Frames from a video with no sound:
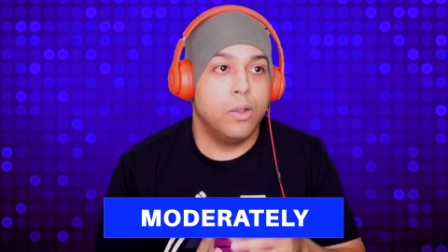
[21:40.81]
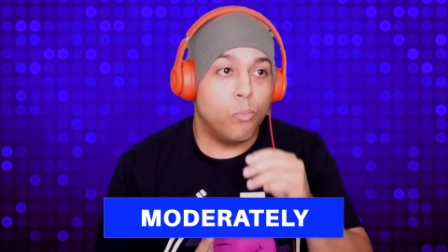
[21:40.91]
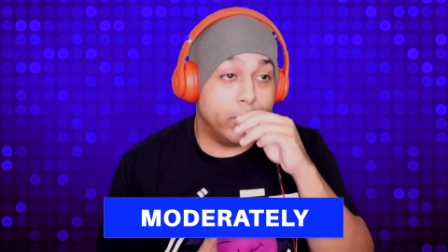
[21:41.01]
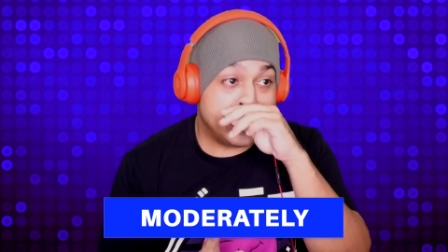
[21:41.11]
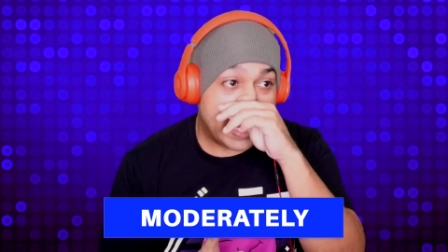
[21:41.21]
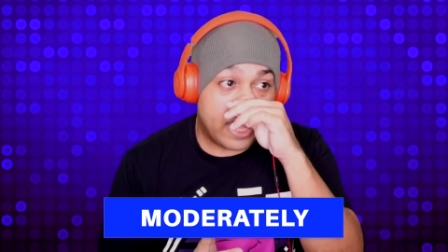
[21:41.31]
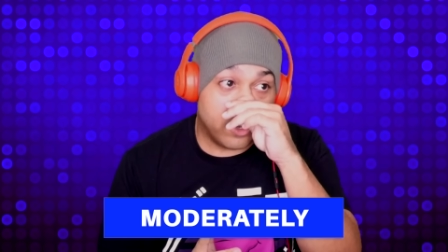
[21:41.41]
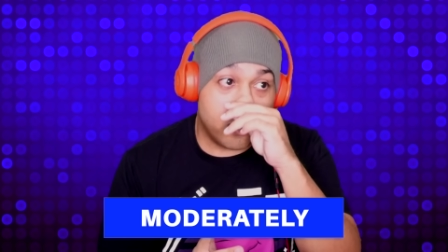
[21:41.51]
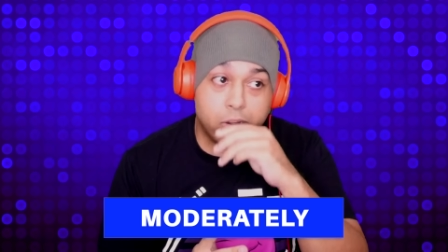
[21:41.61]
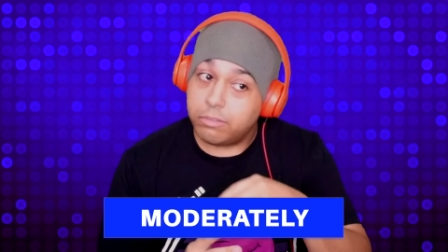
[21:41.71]
What did I
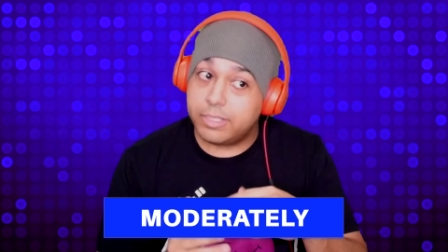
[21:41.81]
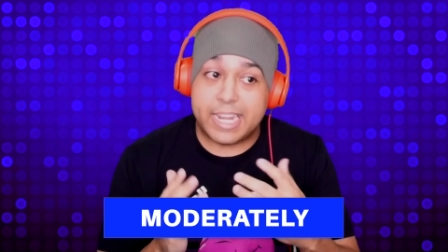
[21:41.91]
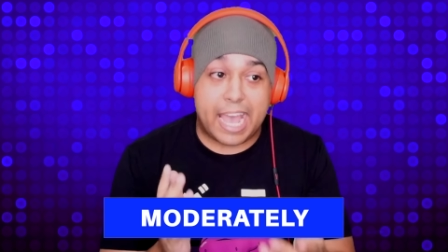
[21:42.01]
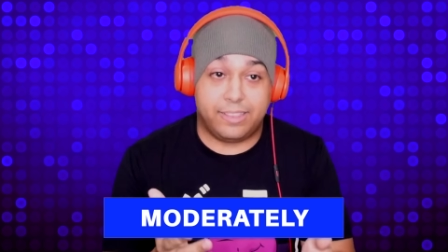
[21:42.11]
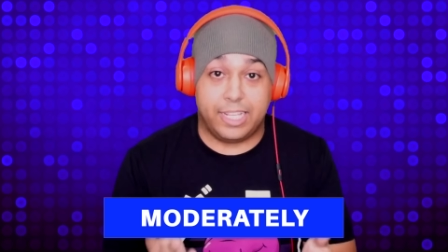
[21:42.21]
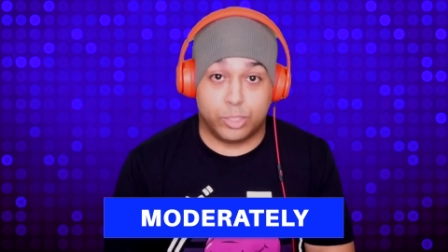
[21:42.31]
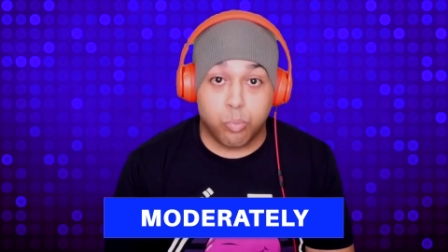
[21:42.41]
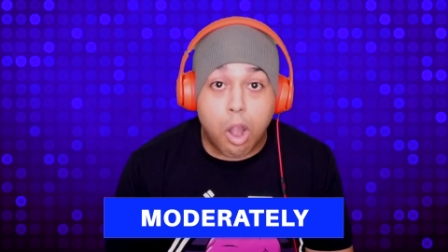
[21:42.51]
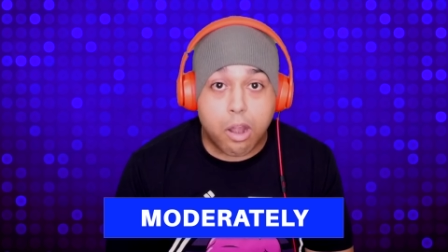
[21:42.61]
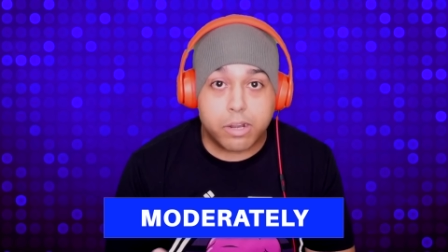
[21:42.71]
learn? Not this
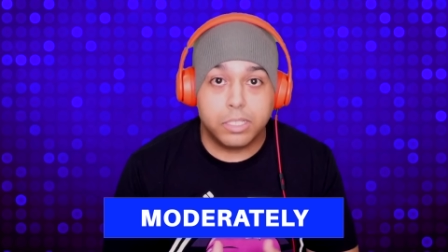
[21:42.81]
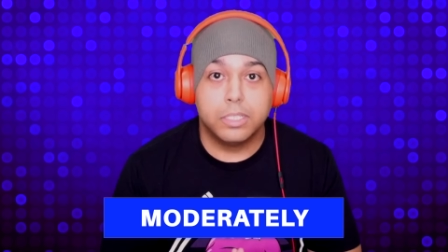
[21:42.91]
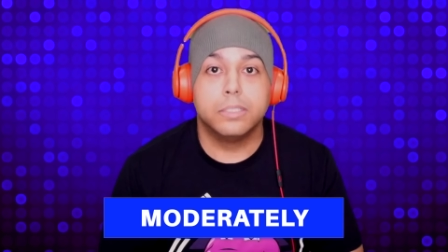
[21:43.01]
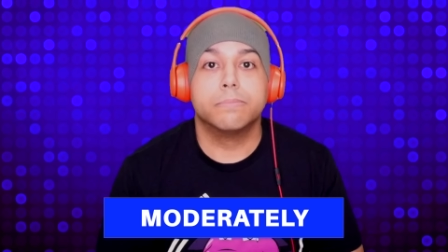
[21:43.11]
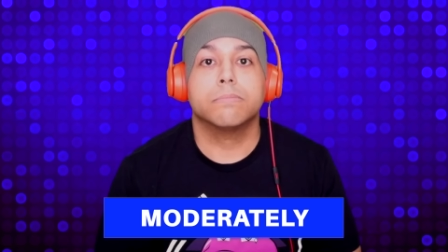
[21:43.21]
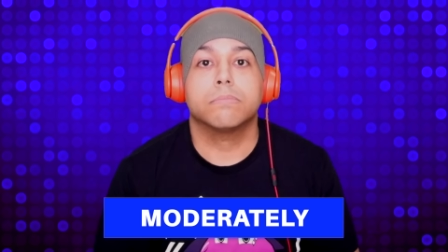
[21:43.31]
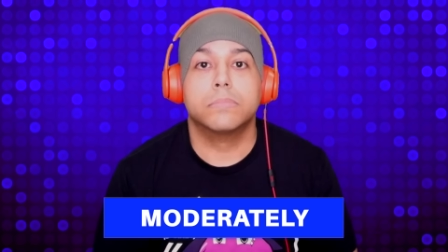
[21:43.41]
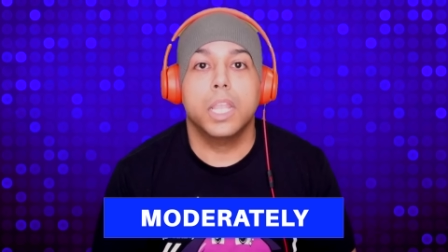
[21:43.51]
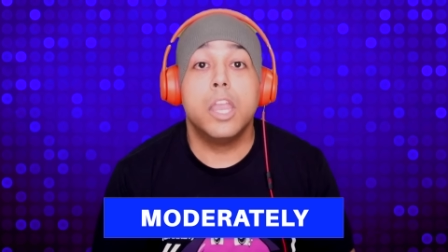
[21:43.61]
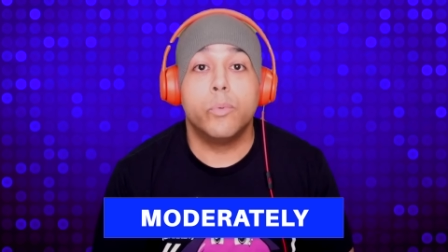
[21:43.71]
word.
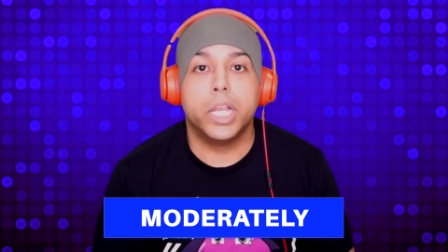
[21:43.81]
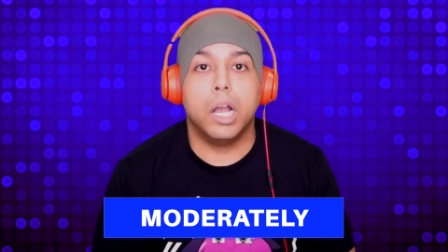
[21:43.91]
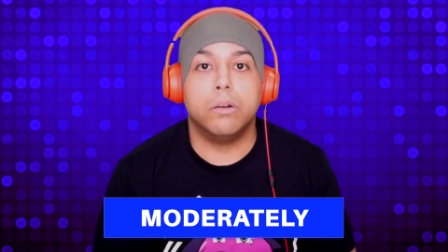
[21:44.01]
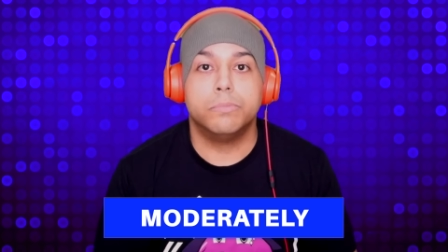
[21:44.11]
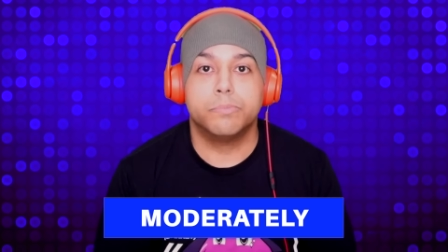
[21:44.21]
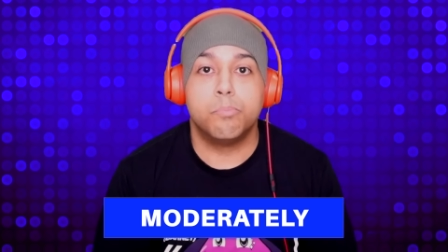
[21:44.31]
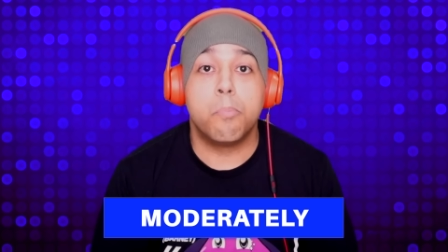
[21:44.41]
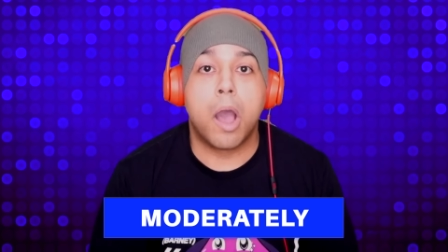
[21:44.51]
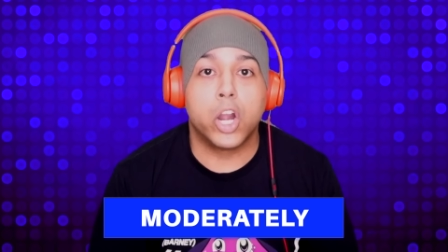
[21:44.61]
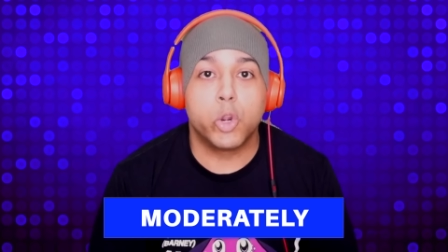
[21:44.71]
Here we go.
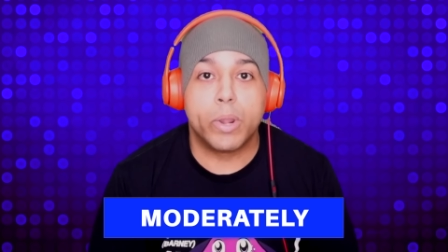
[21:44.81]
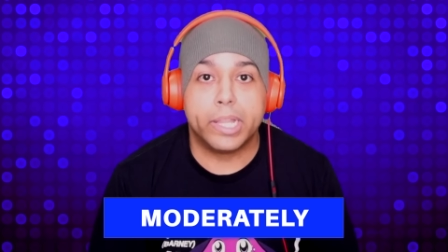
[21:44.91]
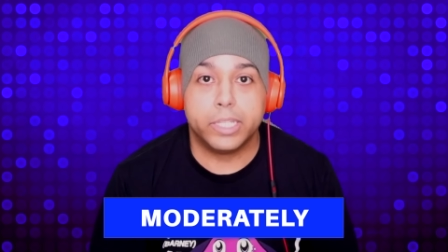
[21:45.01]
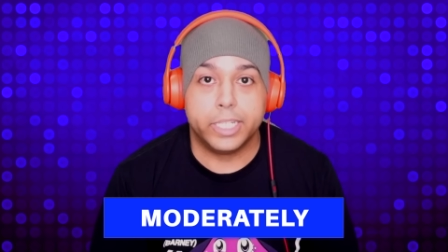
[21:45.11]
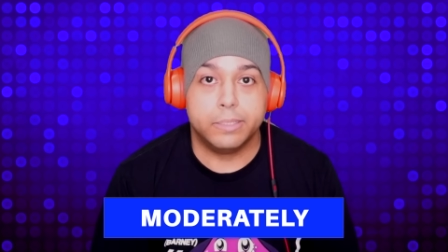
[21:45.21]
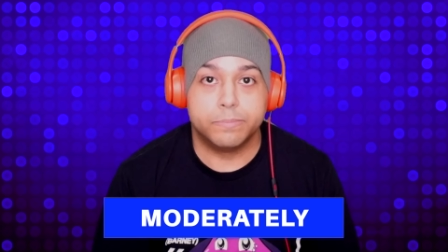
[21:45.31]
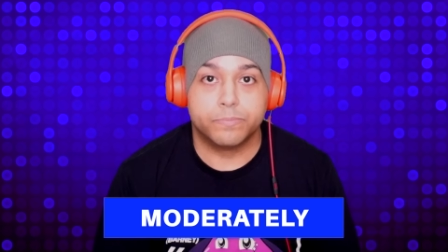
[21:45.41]
Moderately.